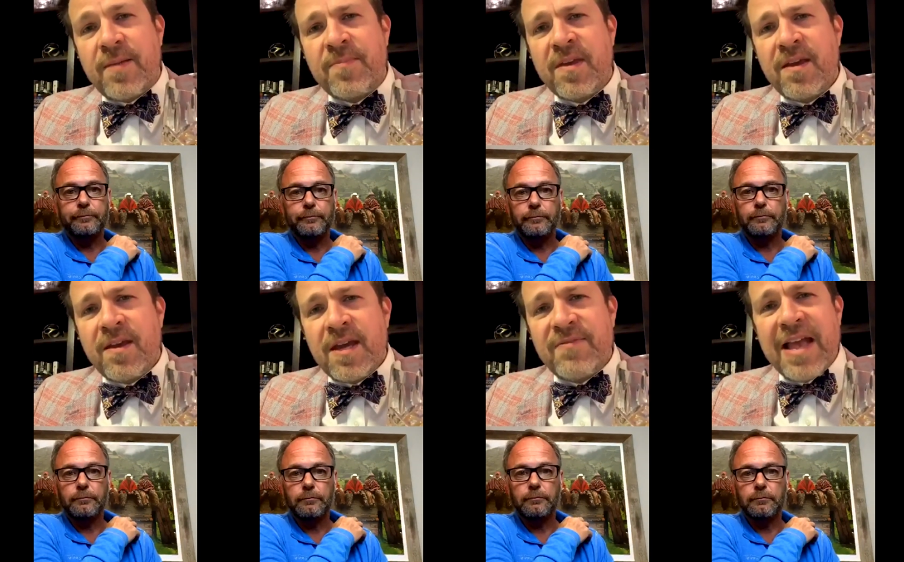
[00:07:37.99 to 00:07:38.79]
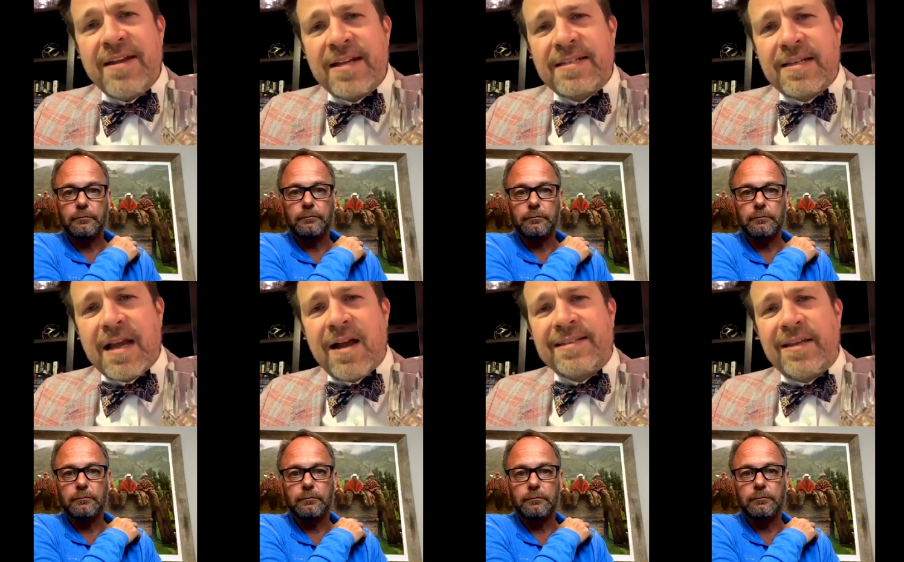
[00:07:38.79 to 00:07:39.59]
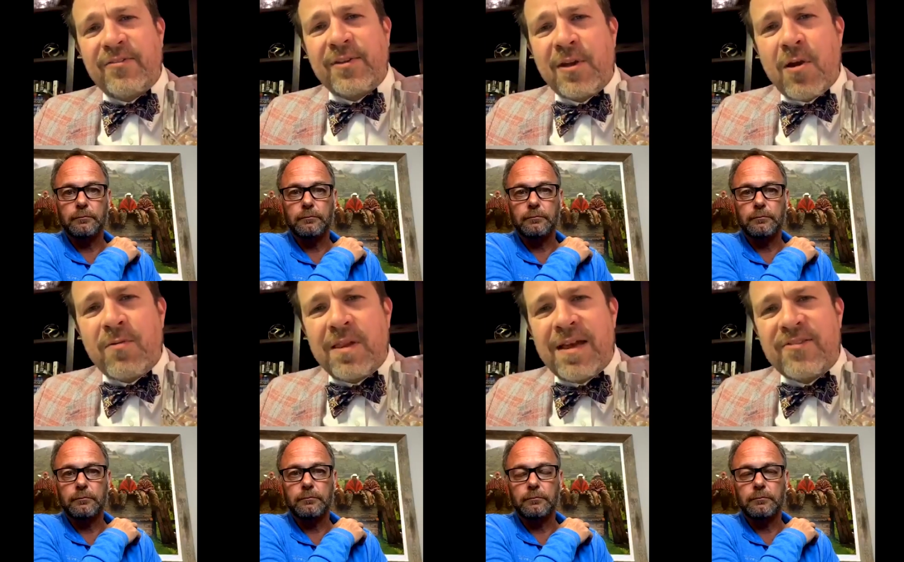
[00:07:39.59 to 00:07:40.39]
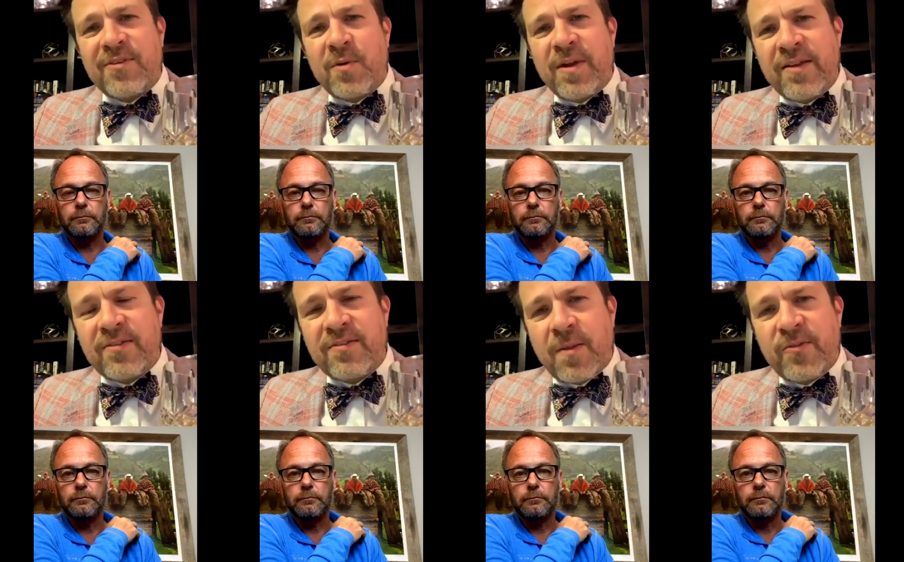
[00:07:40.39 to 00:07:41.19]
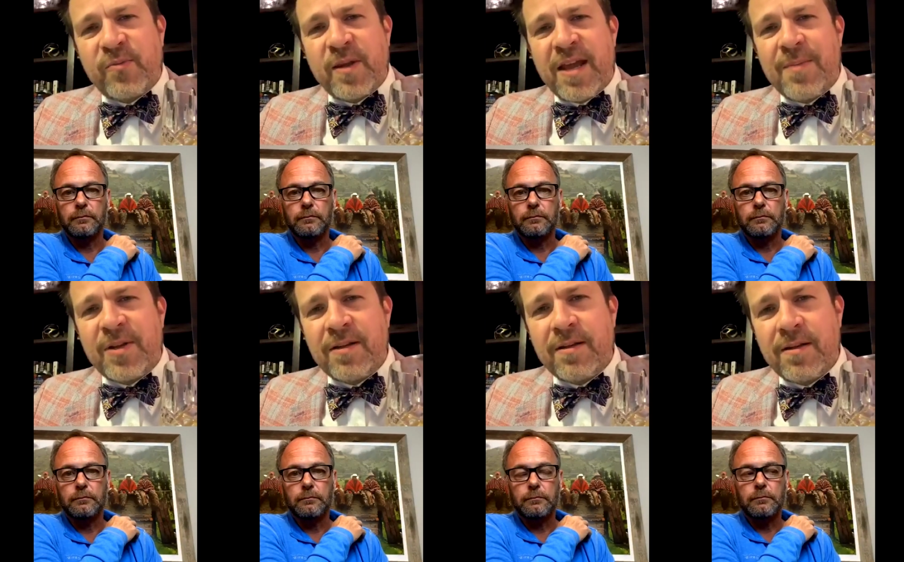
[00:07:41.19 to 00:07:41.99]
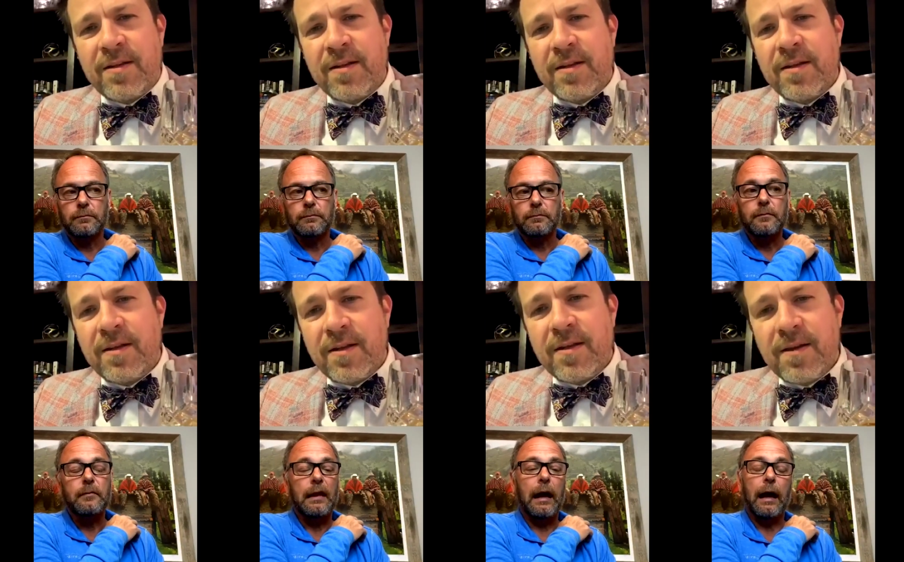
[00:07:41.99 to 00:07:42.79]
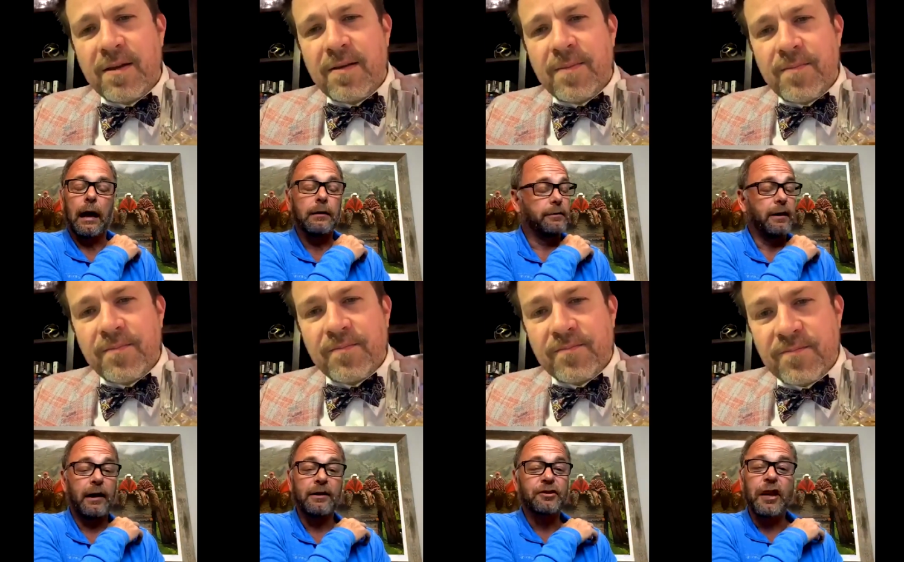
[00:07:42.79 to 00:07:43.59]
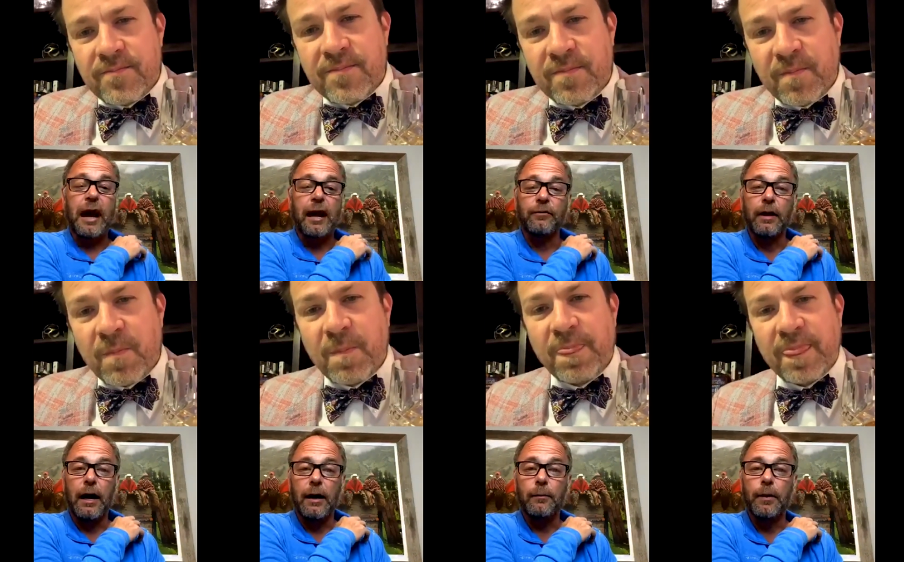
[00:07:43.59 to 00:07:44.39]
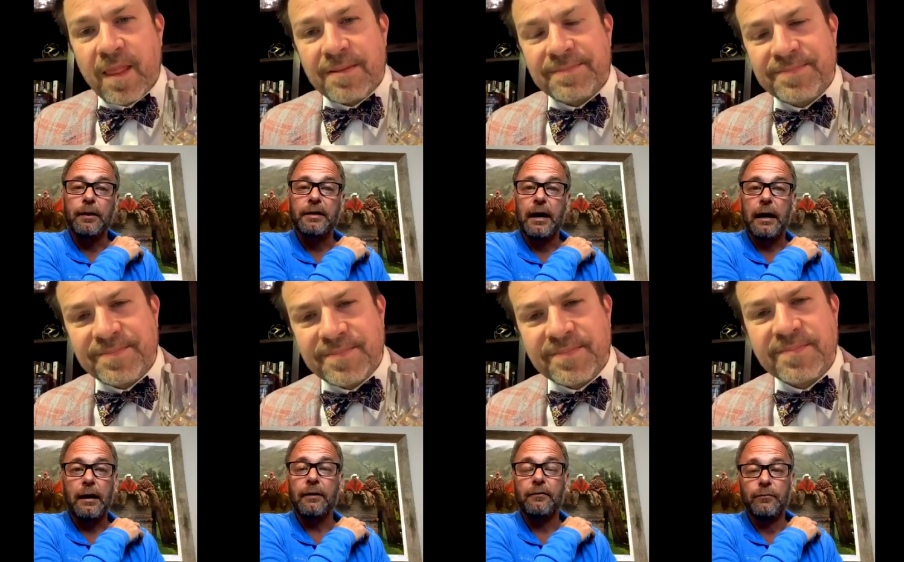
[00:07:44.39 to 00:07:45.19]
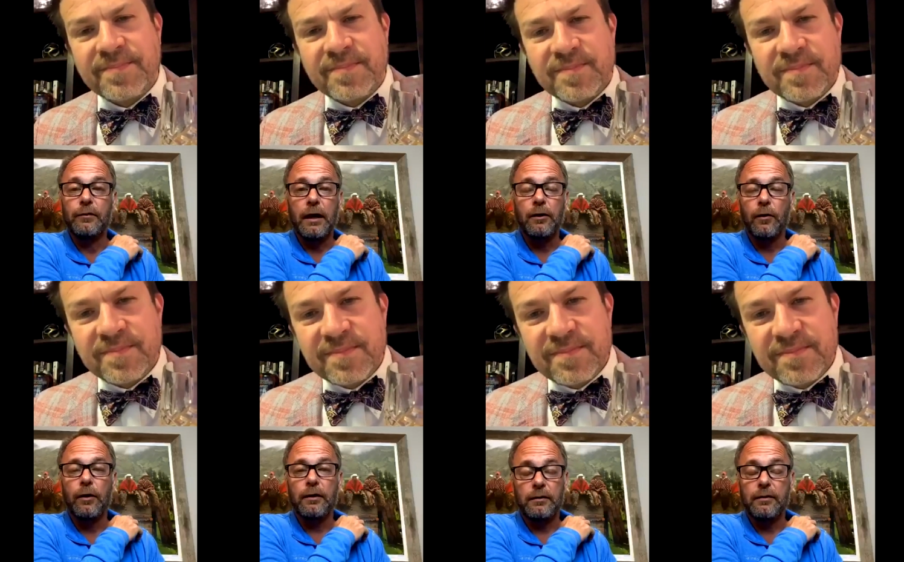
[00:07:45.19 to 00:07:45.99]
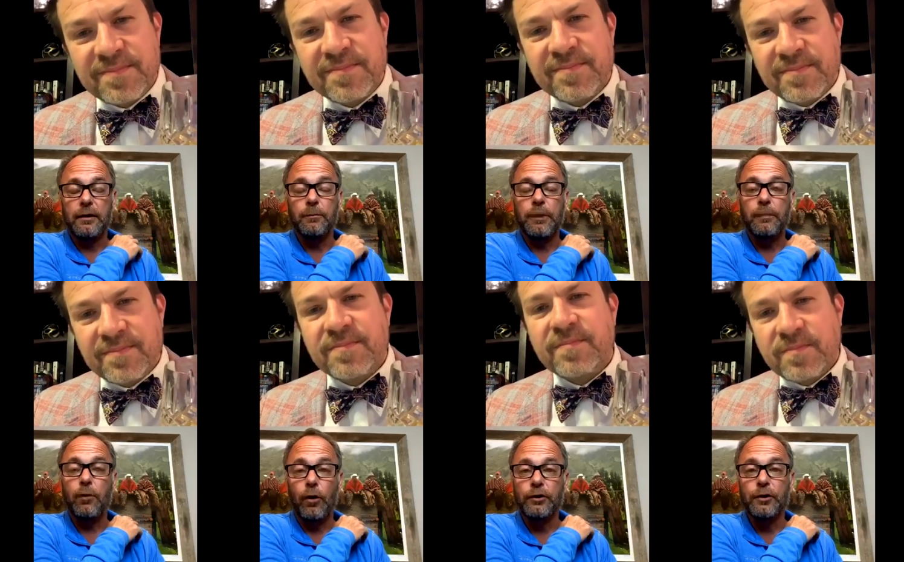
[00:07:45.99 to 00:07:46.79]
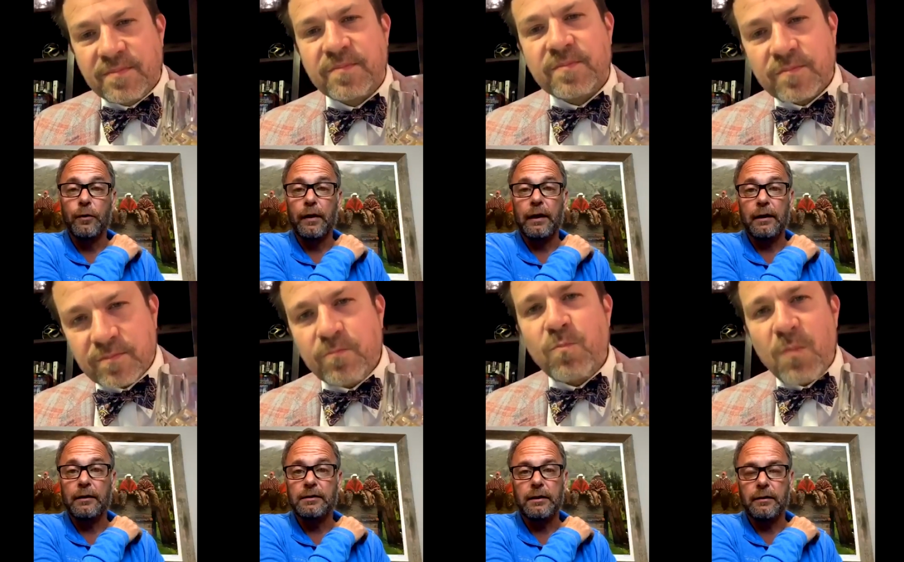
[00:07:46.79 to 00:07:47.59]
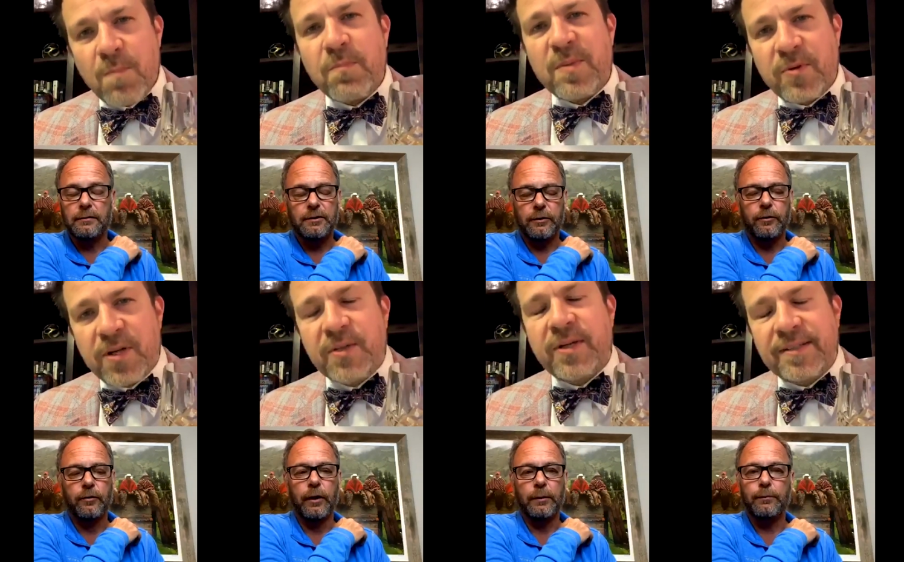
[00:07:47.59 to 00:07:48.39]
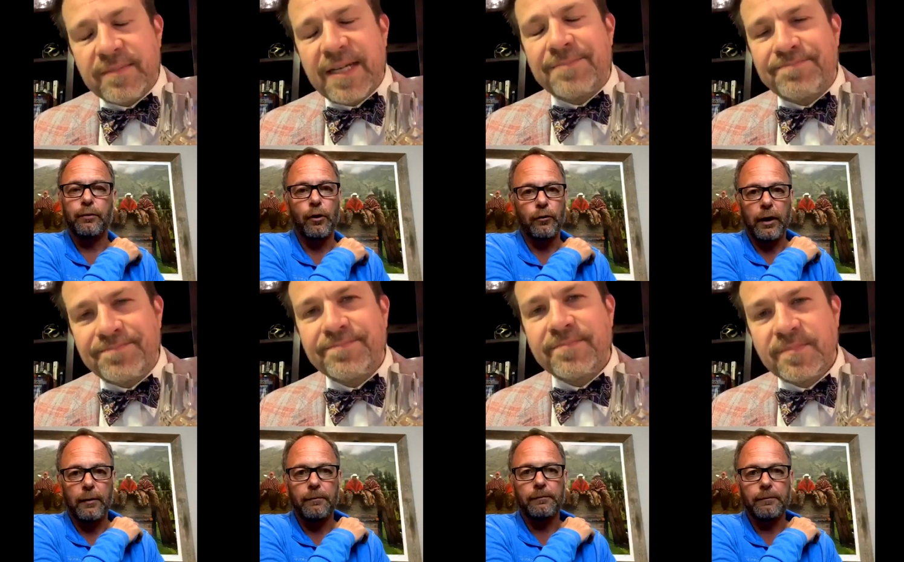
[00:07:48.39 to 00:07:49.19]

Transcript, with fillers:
Speaker 1: Right. Have you had any cocktails to go over the last few weeks since all this has been happening?
Speaker 2: Honestly, I have not, but I know that. People are doing that, and it's people are doing it. Program.